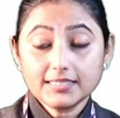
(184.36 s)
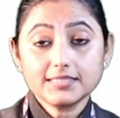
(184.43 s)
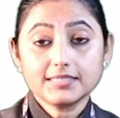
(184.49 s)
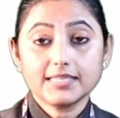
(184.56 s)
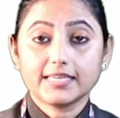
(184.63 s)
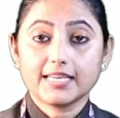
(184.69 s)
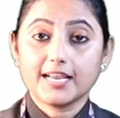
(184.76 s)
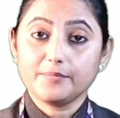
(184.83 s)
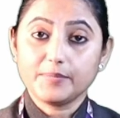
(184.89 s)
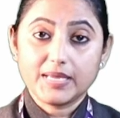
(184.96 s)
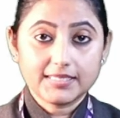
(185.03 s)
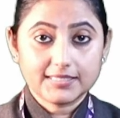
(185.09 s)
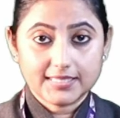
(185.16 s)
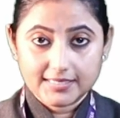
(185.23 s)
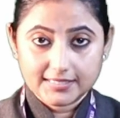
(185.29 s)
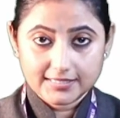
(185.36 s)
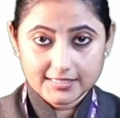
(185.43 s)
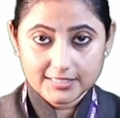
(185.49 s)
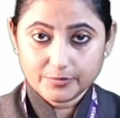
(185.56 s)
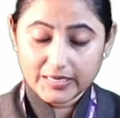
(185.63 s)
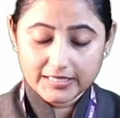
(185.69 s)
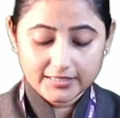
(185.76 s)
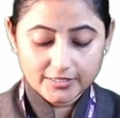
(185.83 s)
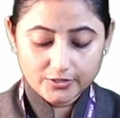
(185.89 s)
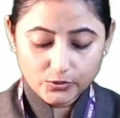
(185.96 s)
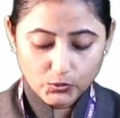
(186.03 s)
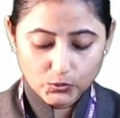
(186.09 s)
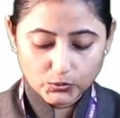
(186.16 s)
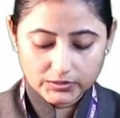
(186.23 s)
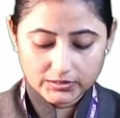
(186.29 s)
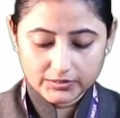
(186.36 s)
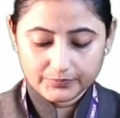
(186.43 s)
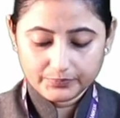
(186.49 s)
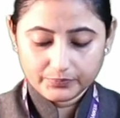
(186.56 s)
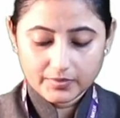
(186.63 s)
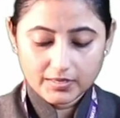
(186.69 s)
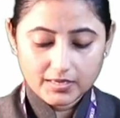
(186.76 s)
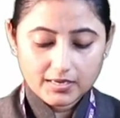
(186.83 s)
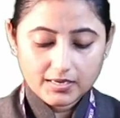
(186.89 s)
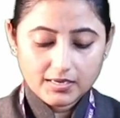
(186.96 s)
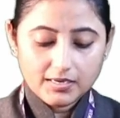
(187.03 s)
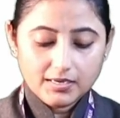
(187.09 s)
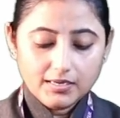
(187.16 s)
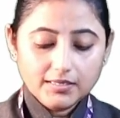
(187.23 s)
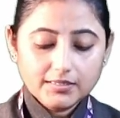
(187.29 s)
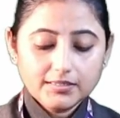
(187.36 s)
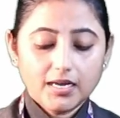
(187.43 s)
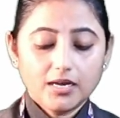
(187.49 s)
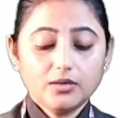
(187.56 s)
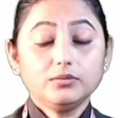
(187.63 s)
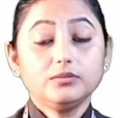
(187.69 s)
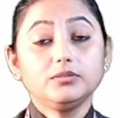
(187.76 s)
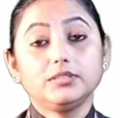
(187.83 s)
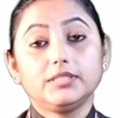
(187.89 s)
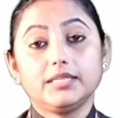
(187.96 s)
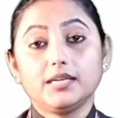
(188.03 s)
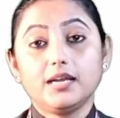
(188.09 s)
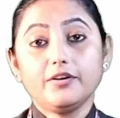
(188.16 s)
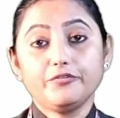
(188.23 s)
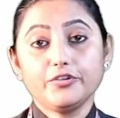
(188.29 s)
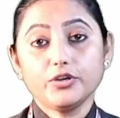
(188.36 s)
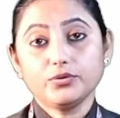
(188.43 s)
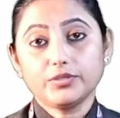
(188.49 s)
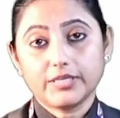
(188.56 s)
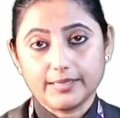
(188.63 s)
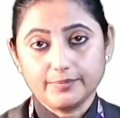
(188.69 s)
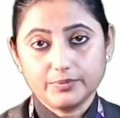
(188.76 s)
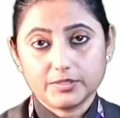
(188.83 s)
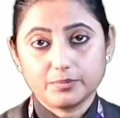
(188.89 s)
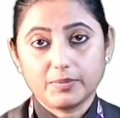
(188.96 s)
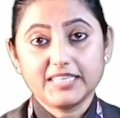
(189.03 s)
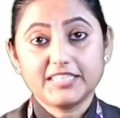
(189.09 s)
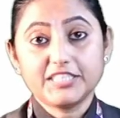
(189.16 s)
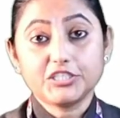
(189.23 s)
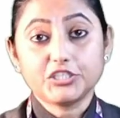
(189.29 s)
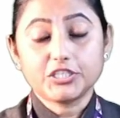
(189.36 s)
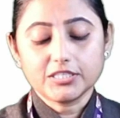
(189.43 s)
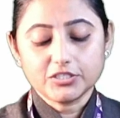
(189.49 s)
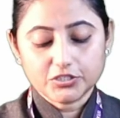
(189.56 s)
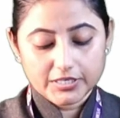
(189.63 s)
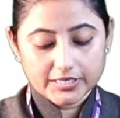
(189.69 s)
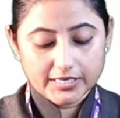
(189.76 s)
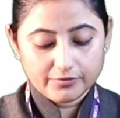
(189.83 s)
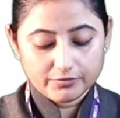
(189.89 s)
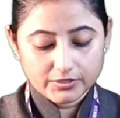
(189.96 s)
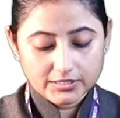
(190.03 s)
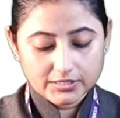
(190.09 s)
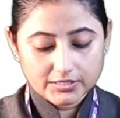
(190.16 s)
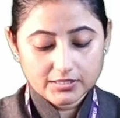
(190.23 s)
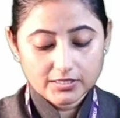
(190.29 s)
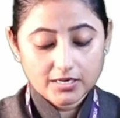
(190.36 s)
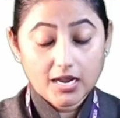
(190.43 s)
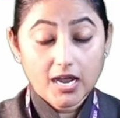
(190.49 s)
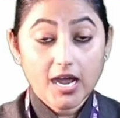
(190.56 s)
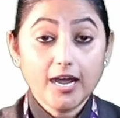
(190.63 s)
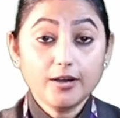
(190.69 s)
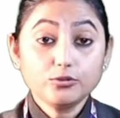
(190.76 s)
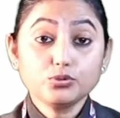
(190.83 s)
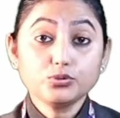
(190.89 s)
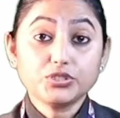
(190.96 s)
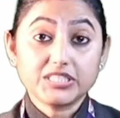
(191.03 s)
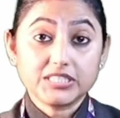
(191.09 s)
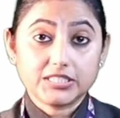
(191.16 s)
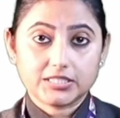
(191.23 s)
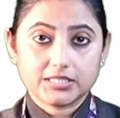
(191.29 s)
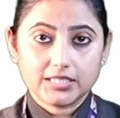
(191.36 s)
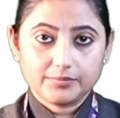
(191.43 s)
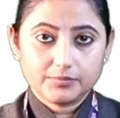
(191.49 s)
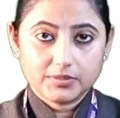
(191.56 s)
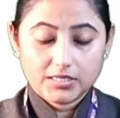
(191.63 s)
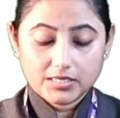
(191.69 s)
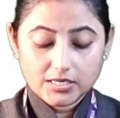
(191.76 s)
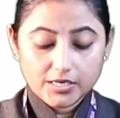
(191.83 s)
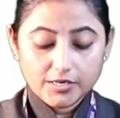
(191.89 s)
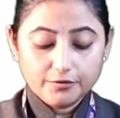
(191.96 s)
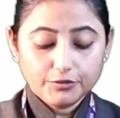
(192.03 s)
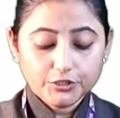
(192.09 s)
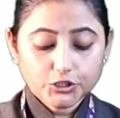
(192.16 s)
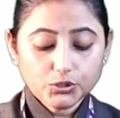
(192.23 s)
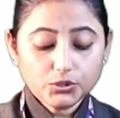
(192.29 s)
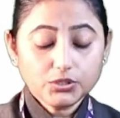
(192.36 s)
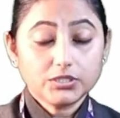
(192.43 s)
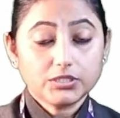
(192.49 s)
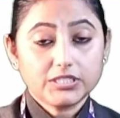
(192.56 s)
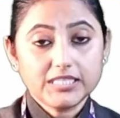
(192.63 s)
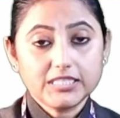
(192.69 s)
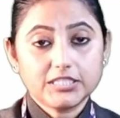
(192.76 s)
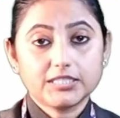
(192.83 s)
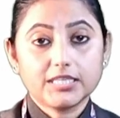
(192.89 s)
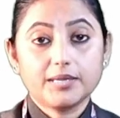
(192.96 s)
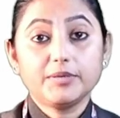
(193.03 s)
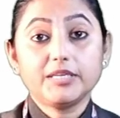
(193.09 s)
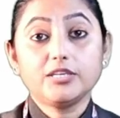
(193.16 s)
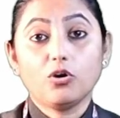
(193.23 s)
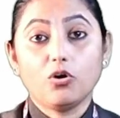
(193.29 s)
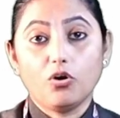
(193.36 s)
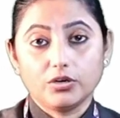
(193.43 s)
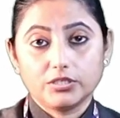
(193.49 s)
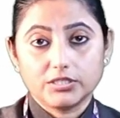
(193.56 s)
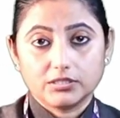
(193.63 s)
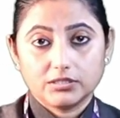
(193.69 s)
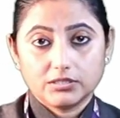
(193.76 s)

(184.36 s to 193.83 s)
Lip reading: they can make sentence by their own. Now there are few tips by teaching tricky words. How to teach them? We should teach them in order.